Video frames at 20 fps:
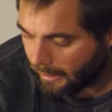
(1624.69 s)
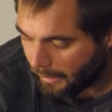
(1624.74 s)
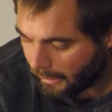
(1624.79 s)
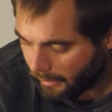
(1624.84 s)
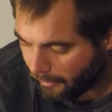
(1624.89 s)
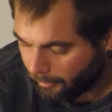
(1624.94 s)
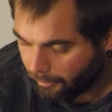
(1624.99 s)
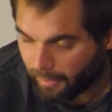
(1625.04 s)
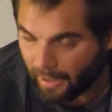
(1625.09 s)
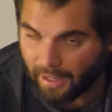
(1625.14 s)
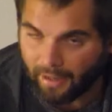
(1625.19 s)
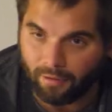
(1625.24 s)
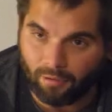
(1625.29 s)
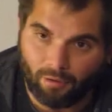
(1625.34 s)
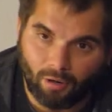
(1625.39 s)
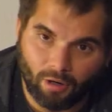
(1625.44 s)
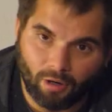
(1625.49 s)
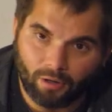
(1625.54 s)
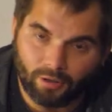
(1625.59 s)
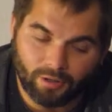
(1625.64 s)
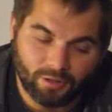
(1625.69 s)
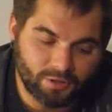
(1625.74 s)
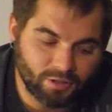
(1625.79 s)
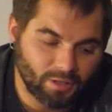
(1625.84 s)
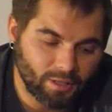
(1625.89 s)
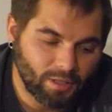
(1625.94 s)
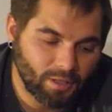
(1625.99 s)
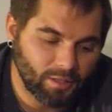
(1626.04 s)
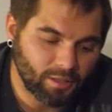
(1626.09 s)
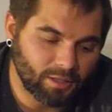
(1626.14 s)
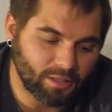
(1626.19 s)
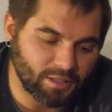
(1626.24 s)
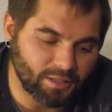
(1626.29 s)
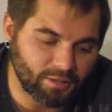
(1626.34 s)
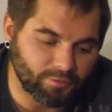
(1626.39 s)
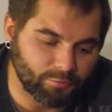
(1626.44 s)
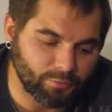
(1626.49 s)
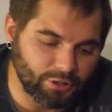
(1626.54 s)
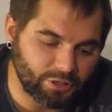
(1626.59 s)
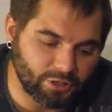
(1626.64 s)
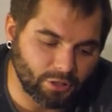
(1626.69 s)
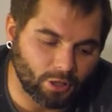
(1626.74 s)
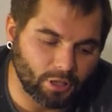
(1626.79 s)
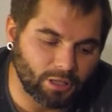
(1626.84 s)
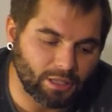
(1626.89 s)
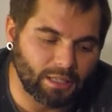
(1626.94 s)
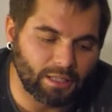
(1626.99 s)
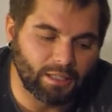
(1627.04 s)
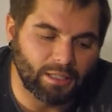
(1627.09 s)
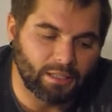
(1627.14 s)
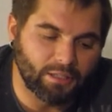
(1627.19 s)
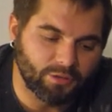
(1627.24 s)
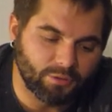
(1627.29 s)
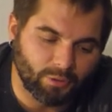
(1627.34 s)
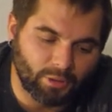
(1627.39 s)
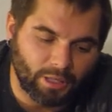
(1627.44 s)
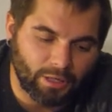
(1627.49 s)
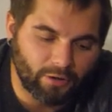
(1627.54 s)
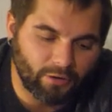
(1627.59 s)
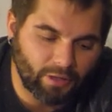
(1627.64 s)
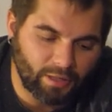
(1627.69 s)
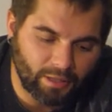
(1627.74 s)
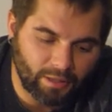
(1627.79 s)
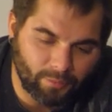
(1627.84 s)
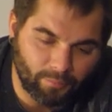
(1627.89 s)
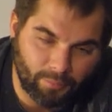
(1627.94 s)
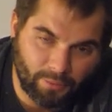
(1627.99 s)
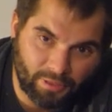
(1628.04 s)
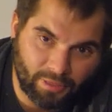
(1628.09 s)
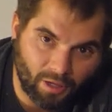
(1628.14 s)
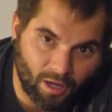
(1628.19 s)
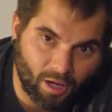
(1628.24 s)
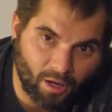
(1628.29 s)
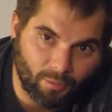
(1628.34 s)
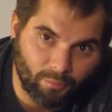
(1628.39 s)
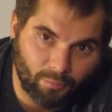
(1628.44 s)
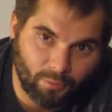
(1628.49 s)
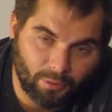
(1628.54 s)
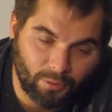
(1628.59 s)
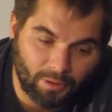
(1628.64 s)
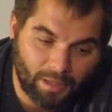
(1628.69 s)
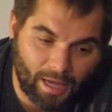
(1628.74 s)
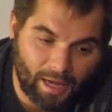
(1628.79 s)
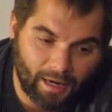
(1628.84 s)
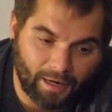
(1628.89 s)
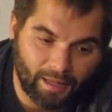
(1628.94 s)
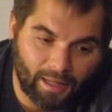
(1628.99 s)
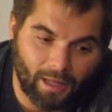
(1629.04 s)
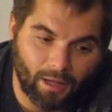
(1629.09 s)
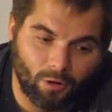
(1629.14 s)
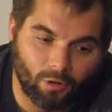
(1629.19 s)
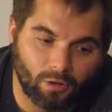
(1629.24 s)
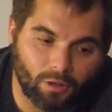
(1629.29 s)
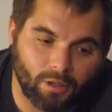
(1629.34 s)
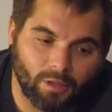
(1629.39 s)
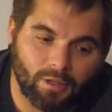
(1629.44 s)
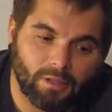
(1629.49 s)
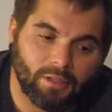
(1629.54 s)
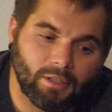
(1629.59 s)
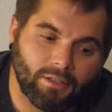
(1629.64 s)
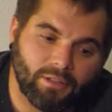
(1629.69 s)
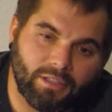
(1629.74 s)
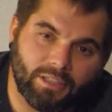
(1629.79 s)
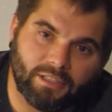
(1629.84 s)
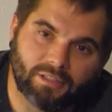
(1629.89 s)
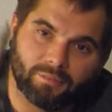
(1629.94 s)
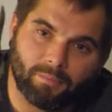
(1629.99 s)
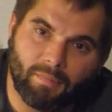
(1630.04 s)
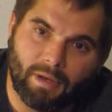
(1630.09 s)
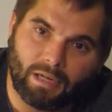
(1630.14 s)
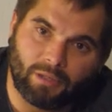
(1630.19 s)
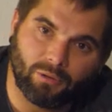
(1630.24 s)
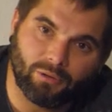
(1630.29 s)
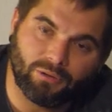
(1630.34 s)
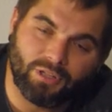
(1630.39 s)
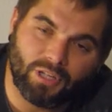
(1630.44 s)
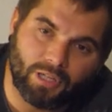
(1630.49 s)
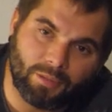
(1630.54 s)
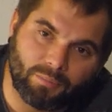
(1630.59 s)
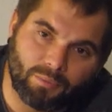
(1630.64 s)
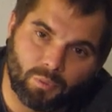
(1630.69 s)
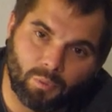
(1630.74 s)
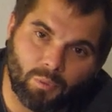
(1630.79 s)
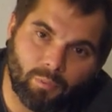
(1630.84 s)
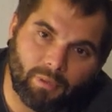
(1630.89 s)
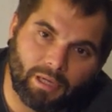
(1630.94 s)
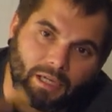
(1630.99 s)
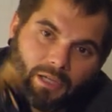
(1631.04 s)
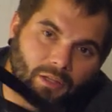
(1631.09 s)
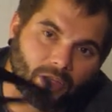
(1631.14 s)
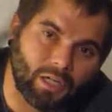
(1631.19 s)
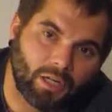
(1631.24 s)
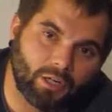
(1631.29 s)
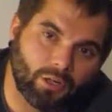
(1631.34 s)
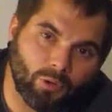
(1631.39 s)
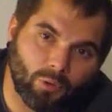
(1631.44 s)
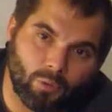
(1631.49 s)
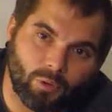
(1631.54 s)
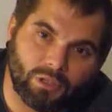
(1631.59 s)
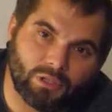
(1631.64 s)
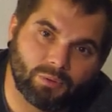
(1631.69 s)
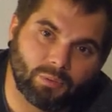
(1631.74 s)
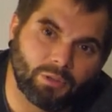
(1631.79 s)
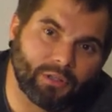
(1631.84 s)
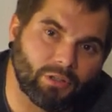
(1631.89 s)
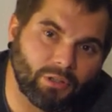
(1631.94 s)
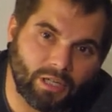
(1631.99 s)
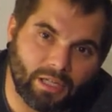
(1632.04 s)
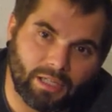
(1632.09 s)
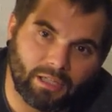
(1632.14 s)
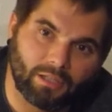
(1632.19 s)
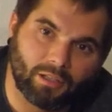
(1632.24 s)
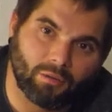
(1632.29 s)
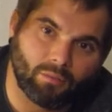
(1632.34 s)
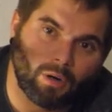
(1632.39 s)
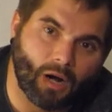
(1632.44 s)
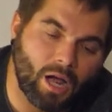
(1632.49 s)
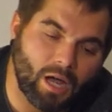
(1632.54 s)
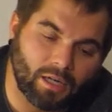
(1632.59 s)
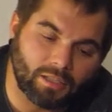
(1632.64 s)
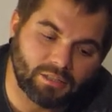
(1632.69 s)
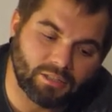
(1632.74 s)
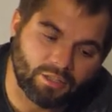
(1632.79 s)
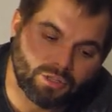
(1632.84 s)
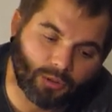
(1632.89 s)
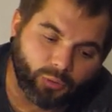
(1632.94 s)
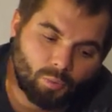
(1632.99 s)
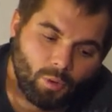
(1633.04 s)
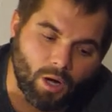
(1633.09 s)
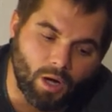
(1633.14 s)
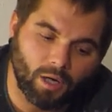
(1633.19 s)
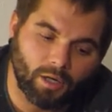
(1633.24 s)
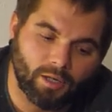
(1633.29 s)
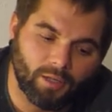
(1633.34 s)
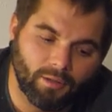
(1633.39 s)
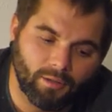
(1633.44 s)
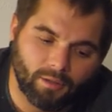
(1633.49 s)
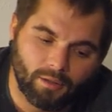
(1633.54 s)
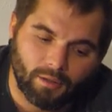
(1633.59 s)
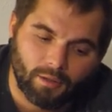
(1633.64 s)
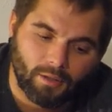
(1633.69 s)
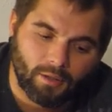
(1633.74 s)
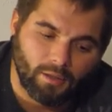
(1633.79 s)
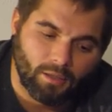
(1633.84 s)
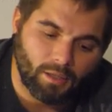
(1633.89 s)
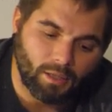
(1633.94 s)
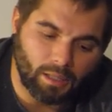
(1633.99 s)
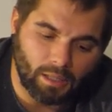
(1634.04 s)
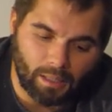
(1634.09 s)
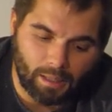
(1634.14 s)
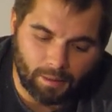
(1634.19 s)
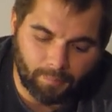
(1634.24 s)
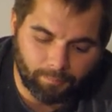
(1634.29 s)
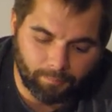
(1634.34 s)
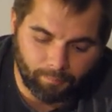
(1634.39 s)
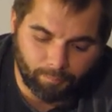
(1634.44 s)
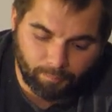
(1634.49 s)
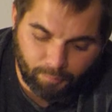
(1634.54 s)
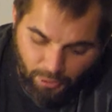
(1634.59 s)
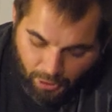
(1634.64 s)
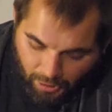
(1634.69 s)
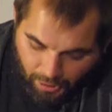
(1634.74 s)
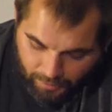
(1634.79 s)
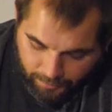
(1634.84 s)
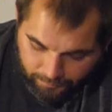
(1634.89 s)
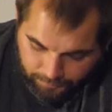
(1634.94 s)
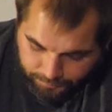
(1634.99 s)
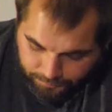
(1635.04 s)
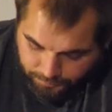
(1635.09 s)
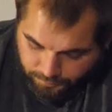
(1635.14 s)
uh, bino harness because if we started getting into an area that we thought had elk, these metal tips will make a lot of noise when they're hitting the rocks as you're walking. Um, but